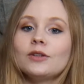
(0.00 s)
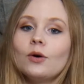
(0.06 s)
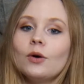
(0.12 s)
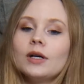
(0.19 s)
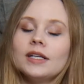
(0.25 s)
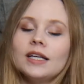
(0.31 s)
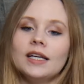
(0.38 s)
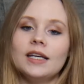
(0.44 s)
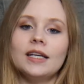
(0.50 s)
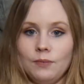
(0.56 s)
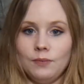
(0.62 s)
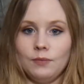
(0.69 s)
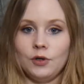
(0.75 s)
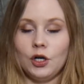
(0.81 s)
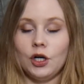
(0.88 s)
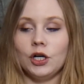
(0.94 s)
Courtney.
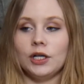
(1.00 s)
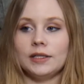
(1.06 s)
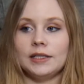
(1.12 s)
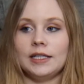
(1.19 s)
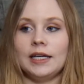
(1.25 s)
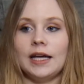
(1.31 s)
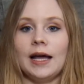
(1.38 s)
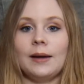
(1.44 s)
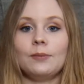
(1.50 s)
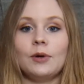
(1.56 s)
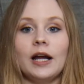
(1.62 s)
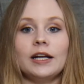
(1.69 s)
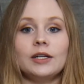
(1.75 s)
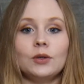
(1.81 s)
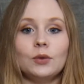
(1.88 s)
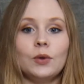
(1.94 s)
Currently, I'm
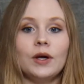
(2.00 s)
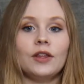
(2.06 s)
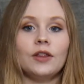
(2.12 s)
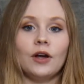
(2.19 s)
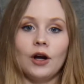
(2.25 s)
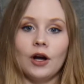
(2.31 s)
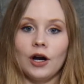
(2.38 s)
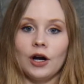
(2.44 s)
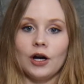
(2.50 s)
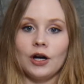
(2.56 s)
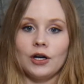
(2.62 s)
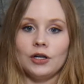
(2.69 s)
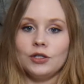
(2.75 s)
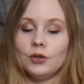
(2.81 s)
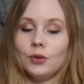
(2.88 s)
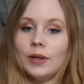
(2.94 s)
pregnant with
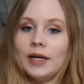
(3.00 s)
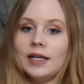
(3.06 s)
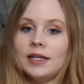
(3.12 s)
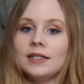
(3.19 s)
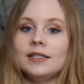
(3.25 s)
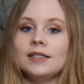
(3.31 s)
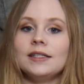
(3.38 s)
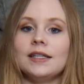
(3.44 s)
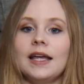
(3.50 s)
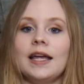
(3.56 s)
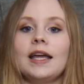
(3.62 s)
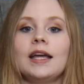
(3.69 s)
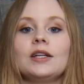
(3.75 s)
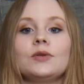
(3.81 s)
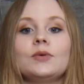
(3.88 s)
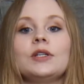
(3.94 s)
our twins
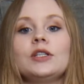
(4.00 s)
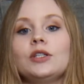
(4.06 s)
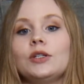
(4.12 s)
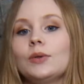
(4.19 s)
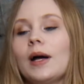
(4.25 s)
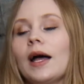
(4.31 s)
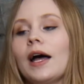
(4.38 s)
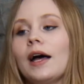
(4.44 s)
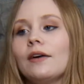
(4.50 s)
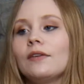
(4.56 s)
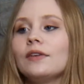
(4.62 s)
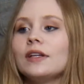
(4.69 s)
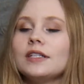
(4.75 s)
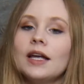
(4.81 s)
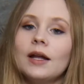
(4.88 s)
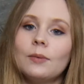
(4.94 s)
and we do have
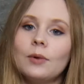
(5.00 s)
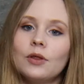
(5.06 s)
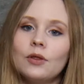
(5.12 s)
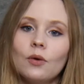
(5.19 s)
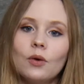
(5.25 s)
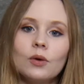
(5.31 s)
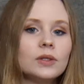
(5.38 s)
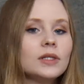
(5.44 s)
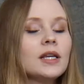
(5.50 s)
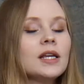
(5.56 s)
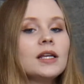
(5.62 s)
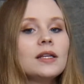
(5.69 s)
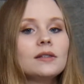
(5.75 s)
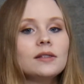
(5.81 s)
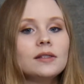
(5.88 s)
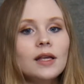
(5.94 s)
a 10-month-old
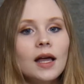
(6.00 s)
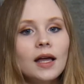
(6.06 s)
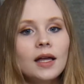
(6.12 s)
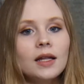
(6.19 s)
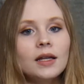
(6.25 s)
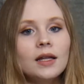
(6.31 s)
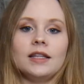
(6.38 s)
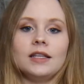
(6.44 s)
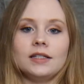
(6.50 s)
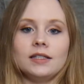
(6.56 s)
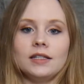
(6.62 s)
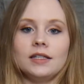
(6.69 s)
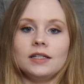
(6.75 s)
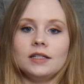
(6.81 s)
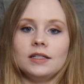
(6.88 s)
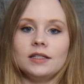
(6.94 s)
son. This
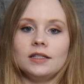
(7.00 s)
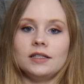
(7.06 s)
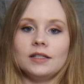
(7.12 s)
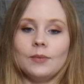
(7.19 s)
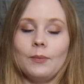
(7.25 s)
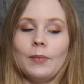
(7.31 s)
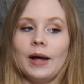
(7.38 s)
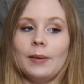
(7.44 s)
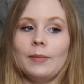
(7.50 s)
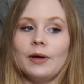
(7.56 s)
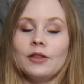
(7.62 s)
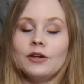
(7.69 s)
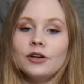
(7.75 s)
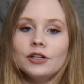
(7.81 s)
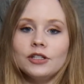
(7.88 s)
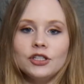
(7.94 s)
is my
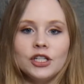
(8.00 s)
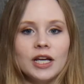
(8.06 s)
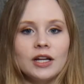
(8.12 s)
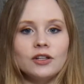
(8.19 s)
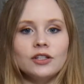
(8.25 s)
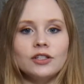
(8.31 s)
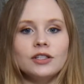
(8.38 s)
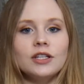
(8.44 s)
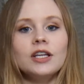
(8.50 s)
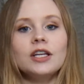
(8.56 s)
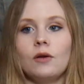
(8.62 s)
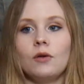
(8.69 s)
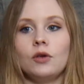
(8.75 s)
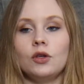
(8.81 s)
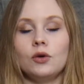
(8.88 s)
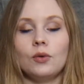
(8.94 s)
motherhood channel.
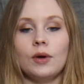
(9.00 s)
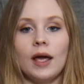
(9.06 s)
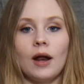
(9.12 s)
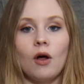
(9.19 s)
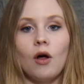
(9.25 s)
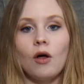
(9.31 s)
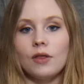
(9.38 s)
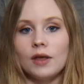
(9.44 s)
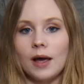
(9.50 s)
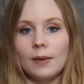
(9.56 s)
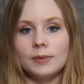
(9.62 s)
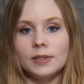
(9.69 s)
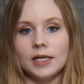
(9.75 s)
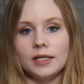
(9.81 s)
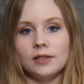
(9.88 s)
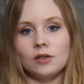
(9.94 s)
You'll get all the
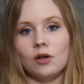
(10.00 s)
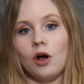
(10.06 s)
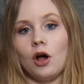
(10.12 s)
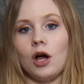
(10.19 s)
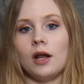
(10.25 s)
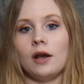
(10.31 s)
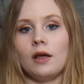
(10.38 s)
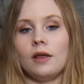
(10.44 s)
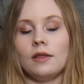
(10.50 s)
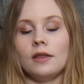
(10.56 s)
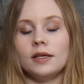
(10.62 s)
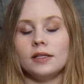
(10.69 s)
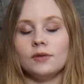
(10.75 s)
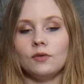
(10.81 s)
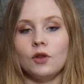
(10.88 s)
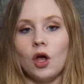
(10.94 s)
updates on
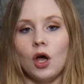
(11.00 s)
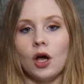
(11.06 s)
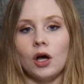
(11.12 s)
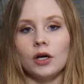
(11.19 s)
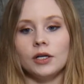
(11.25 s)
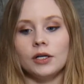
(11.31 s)
this vlog.